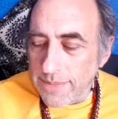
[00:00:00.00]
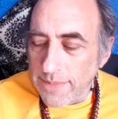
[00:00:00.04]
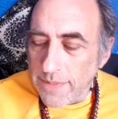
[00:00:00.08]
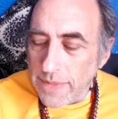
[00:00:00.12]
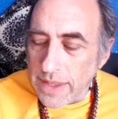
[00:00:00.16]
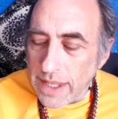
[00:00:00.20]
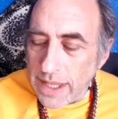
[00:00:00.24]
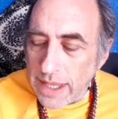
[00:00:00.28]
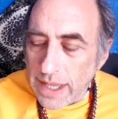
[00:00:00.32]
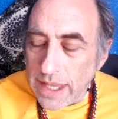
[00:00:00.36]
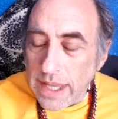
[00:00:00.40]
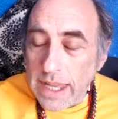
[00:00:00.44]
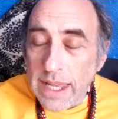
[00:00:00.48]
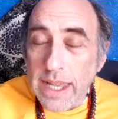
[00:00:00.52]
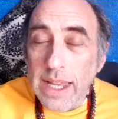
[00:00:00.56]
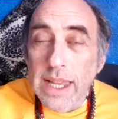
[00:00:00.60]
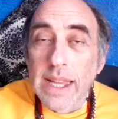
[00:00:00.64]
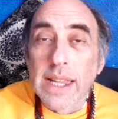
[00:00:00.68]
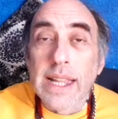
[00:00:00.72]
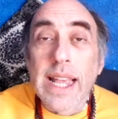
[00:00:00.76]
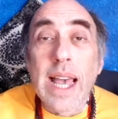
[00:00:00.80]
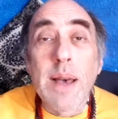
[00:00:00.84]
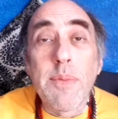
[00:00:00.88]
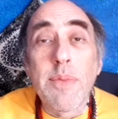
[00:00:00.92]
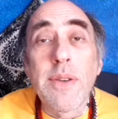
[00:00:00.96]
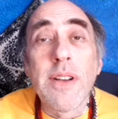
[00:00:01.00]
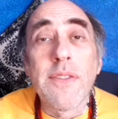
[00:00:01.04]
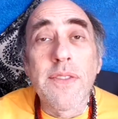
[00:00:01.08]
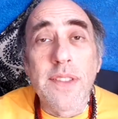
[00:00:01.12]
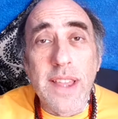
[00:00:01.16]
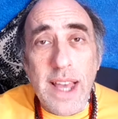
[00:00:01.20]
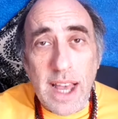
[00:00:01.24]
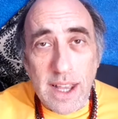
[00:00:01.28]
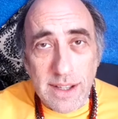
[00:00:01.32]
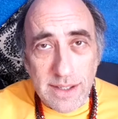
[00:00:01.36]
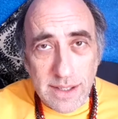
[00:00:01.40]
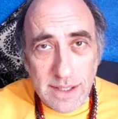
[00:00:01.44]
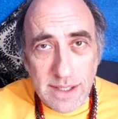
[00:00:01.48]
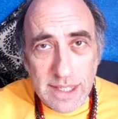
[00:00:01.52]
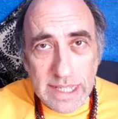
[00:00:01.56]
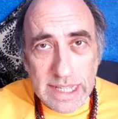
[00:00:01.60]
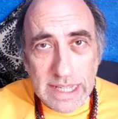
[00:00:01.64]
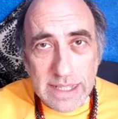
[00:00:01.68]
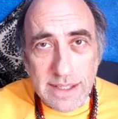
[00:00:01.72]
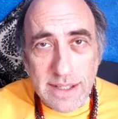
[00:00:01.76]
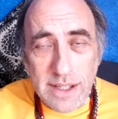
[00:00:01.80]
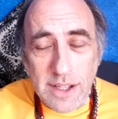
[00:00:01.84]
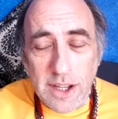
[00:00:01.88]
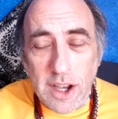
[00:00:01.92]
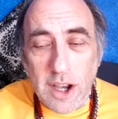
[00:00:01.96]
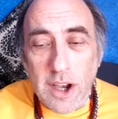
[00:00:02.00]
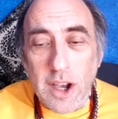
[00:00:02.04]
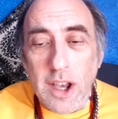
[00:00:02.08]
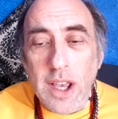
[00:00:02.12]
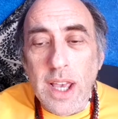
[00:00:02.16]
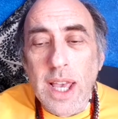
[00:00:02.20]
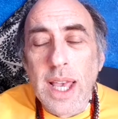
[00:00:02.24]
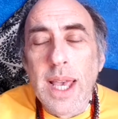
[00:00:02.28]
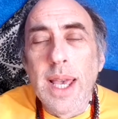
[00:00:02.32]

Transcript: A couple of thousand years ago,